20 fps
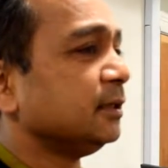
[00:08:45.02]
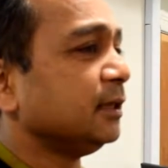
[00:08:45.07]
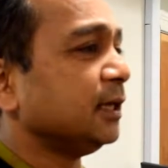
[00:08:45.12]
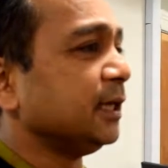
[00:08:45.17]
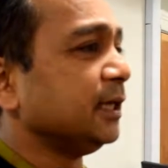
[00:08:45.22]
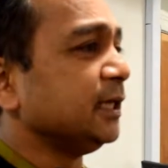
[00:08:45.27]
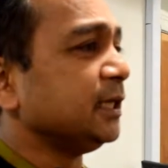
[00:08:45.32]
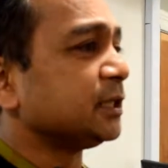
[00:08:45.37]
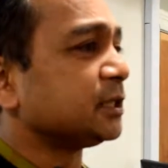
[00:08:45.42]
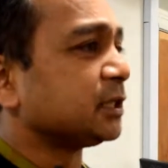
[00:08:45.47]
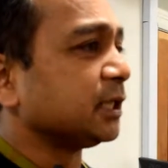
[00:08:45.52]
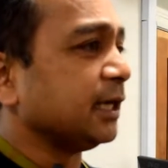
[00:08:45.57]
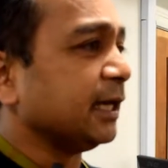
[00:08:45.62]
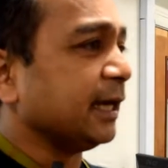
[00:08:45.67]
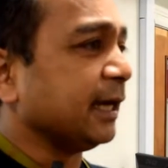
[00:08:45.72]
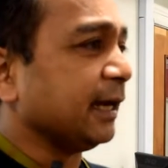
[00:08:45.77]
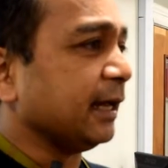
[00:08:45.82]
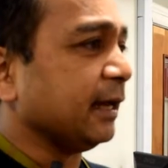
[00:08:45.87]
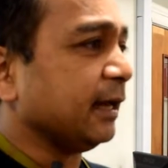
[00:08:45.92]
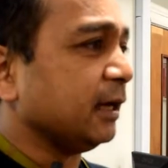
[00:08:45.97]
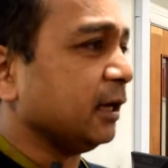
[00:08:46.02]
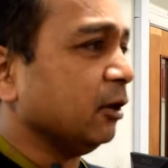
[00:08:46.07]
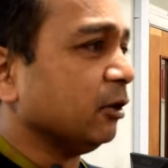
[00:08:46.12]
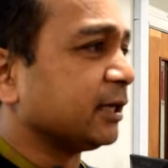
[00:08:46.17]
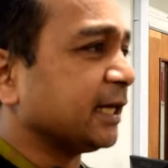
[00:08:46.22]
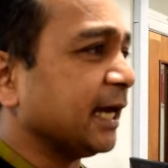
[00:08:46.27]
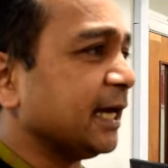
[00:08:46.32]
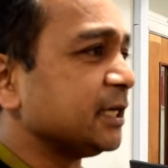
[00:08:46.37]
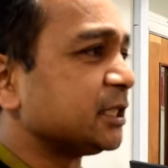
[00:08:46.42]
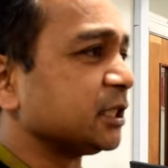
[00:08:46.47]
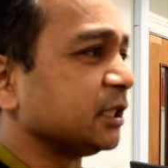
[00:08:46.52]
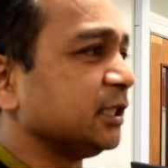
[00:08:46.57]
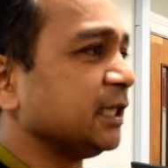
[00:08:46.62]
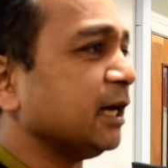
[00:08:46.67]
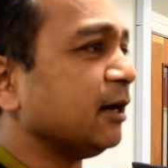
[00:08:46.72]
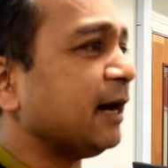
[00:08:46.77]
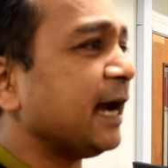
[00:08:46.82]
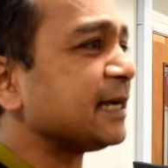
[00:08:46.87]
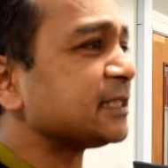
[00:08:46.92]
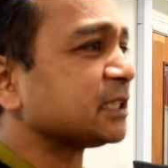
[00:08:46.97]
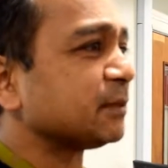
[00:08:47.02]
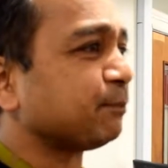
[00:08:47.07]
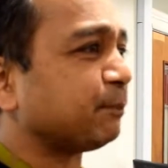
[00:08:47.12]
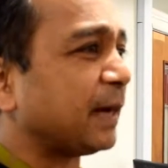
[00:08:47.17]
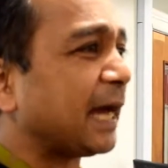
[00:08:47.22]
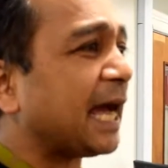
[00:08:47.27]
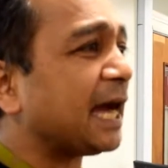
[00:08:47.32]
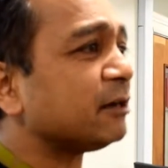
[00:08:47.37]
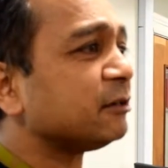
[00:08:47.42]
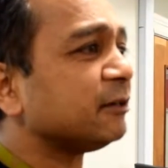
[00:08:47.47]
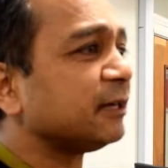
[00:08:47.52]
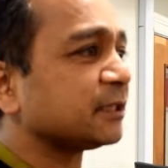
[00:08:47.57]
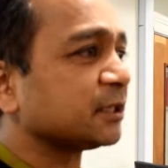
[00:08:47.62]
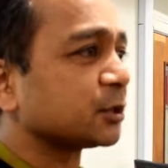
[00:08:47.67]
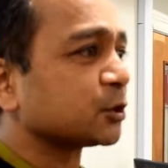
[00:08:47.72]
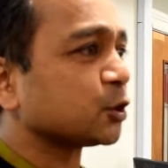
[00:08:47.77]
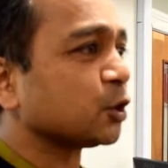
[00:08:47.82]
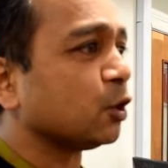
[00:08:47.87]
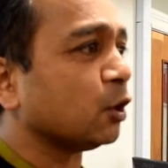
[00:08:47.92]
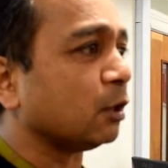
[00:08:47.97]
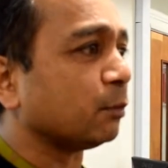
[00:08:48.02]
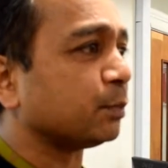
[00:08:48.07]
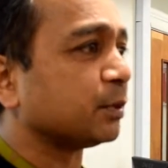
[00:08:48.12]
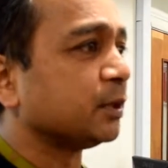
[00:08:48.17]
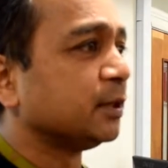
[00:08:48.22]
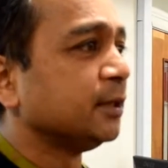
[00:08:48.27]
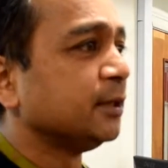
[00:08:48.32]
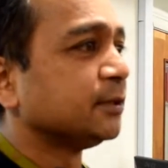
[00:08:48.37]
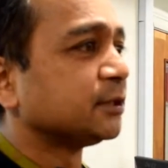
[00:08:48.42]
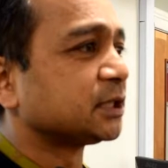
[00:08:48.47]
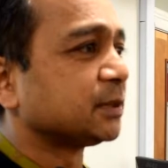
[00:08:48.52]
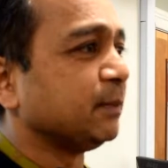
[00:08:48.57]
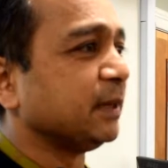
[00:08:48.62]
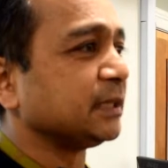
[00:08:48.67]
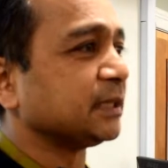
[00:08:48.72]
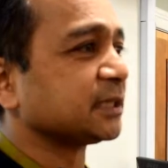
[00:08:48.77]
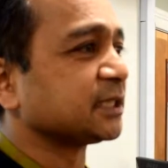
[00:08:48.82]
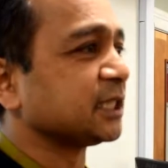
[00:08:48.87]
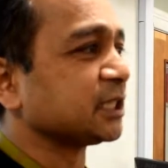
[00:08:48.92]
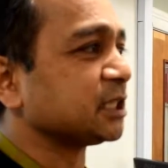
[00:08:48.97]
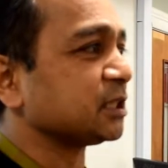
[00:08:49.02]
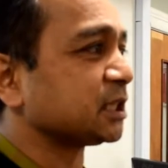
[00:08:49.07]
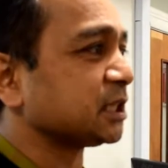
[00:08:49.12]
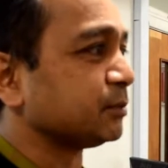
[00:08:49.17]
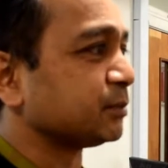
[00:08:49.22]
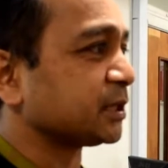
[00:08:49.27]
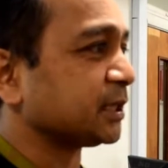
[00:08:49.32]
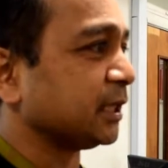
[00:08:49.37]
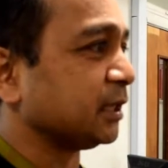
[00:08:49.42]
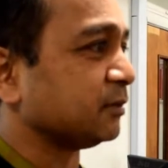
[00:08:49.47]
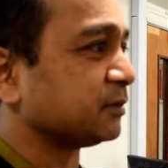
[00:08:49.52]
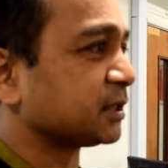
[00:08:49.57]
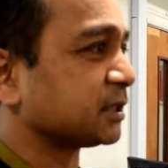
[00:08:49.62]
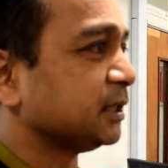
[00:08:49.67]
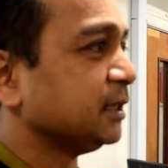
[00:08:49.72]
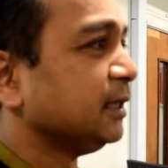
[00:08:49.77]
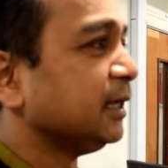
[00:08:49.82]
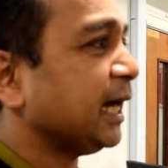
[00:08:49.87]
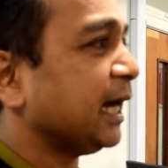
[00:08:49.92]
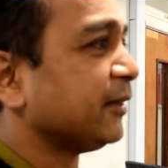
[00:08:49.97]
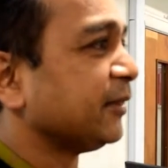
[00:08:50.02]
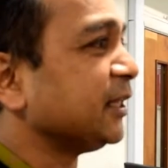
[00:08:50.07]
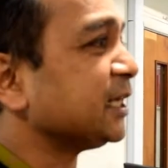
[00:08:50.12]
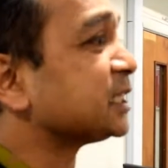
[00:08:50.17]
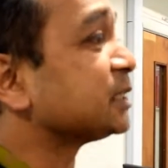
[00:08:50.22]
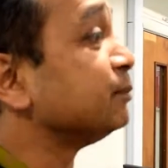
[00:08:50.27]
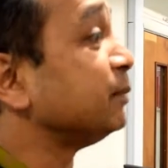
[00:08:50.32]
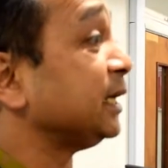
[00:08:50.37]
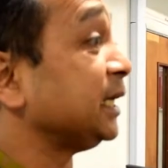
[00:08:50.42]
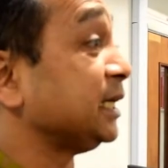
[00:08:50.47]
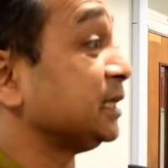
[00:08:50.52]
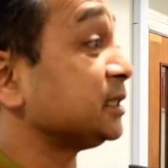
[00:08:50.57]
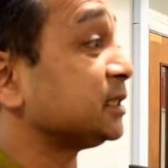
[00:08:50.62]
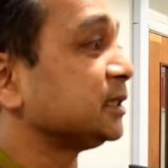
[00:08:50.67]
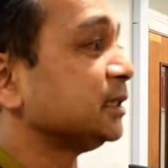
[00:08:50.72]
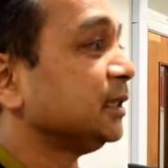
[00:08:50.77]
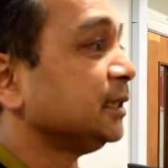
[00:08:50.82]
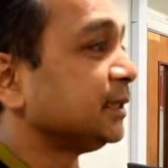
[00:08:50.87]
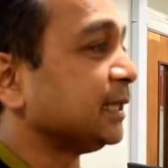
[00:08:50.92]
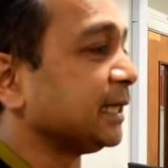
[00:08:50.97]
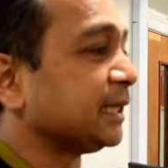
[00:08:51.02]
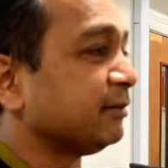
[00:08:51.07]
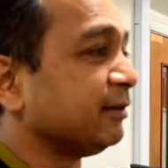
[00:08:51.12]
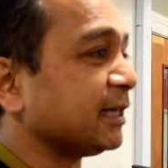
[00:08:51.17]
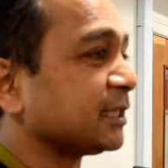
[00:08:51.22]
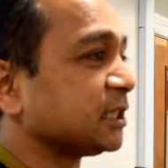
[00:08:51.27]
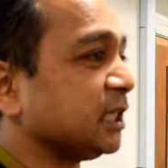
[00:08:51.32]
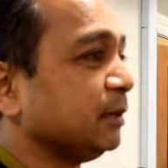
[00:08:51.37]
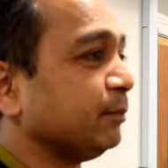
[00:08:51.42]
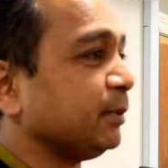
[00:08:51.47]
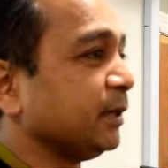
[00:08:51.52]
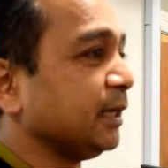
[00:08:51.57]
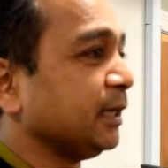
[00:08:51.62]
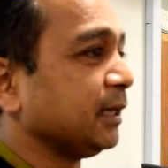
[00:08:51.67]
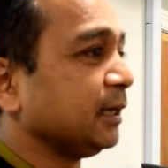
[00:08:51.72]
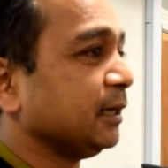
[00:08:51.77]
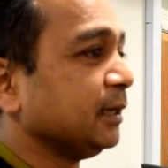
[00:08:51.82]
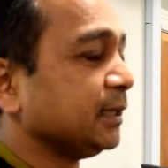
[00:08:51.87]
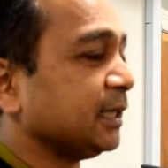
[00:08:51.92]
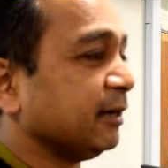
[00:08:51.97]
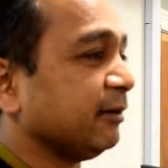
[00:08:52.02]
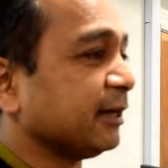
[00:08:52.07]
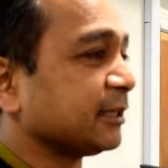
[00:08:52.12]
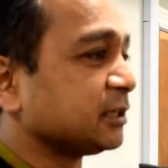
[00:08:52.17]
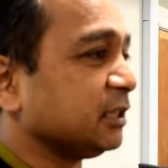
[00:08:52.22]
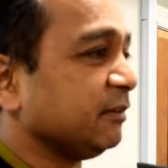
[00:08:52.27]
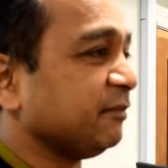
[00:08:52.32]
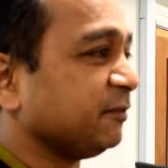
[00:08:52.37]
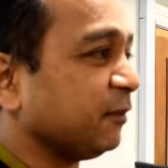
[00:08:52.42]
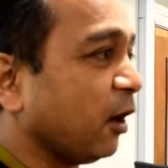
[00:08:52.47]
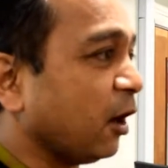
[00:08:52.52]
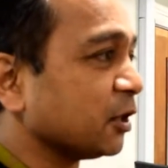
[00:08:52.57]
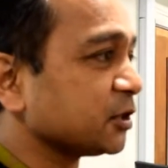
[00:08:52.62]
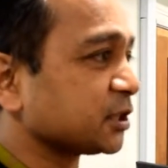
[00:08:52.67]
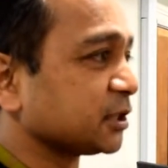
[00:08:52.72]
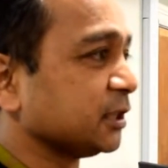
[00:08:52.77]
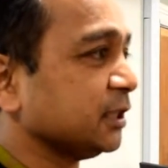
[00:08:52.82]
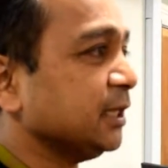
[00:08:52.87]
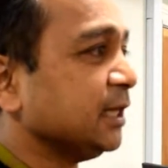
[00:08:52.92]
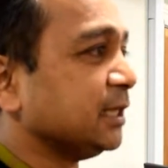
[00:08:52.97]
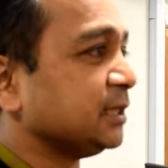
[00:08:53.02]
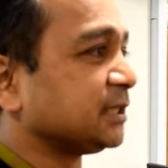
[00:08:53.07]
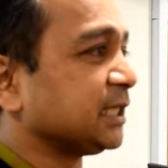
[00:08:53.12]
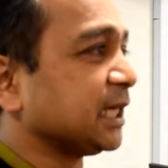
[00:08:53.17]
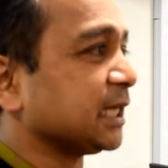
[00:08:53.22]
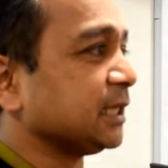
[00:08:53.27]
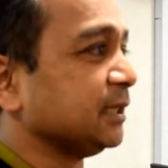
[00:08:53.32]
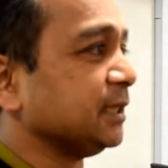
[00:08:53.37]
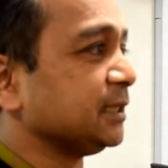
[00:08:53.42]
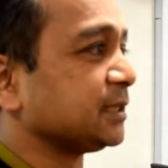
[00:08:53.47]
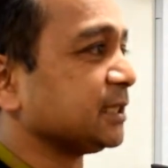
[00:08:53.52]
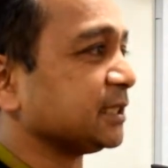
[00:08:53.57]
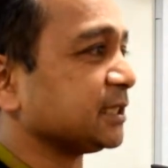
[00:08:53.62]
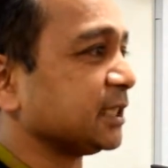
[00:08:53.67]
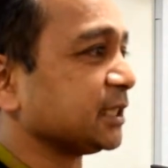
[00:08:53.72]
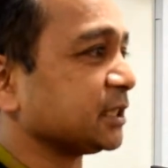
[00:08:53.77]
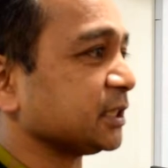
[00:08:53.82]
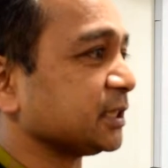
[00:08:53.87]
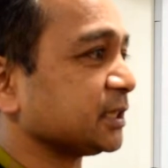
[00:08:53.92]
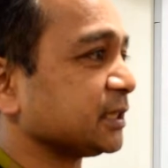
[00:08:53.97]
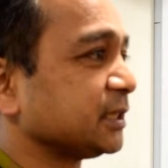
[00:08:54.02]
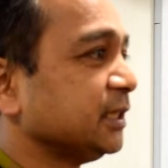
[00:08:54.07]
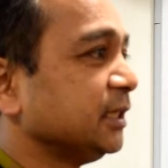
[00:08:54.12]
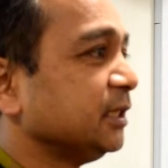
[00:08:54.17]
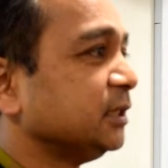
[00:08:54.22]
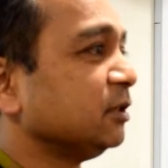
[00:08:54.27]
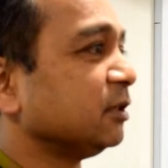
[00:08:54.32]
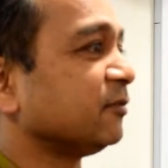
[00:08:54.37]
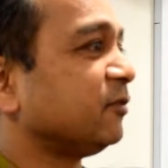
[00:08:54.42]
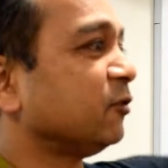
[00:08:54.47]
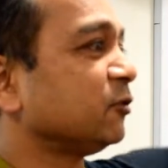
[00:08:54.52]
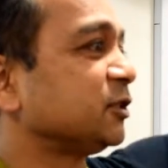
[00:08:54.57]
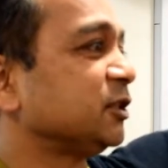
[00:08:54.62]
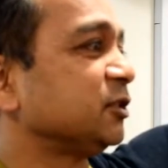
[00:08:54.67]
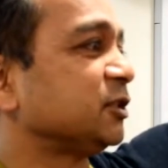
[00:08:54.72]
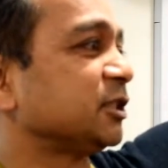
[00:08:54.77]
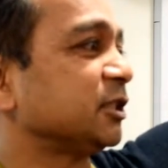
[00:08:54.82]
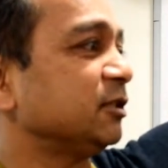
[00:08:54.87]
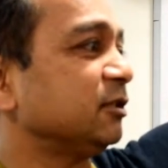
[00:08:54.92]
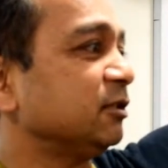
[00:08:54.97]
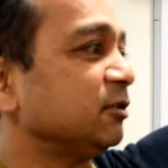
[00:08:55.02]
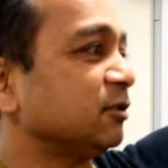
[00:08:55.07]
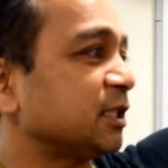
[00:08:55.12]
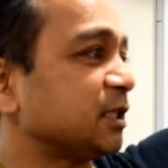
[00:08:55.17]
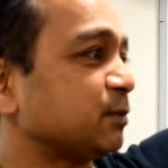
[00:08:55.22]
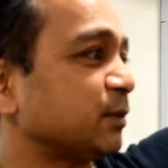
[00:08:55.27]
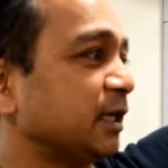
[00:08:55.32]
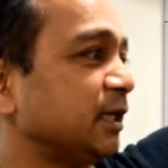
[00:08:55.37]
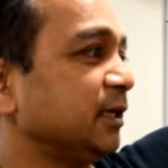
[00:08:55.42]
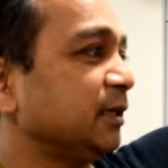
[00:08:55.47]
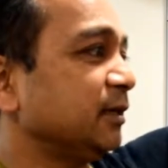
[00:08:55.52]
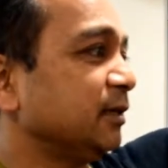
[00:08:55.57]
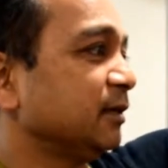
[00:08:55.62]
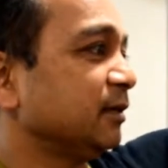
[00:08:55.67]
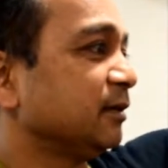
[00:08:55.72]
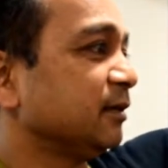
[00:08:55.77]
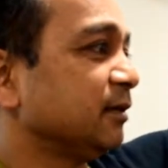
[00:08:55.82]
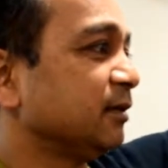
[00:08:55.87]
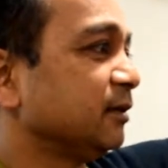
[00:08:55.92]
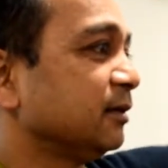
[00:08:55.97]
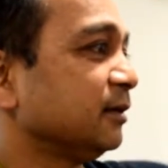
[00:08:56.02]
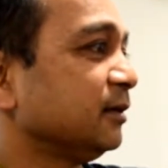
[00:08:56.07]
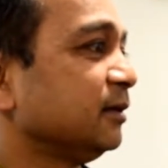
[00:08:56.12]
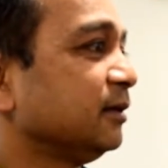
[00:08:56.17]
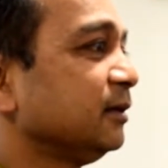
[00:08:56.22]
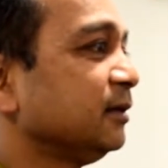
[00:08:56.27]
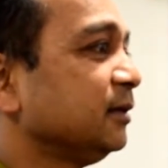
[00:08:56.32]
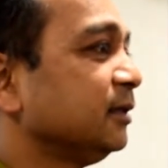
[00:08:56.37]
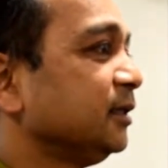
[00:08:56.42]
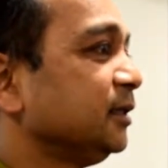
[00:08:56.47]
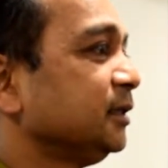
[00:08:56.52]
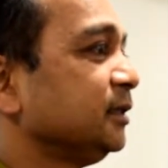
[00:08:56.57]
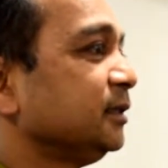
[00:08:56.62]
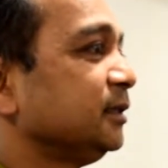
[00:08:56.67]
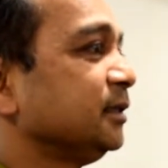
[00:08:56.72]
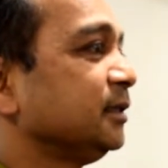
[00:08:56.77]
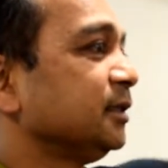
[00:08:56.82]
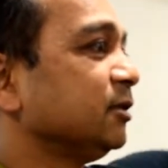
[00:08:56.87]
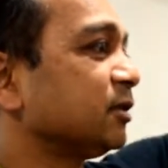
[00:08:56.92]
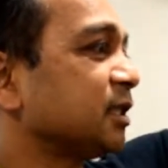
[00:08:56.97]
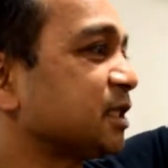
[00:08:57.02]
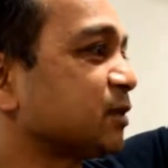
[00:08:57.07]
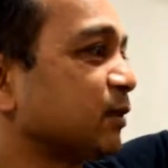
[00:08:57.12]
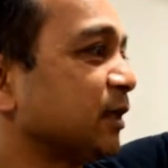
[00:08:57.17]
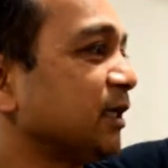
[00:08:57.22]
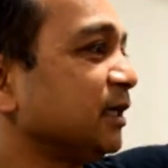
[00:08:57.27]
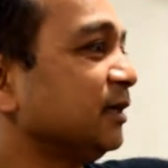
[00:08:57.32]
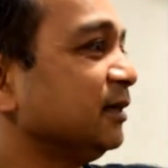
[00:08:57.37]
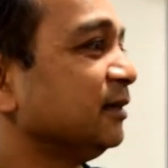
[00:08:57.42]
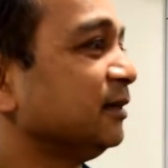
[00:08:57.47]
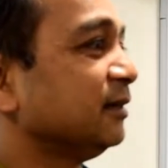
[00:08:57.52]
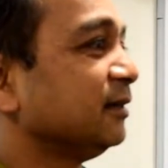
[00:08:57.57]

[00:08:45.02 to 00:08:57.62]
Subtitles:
in each location now has the power at the top to make decisions themselves, and this means that they're actually faster in taking these decisions. Look forward, you two. Look this way. Look this way.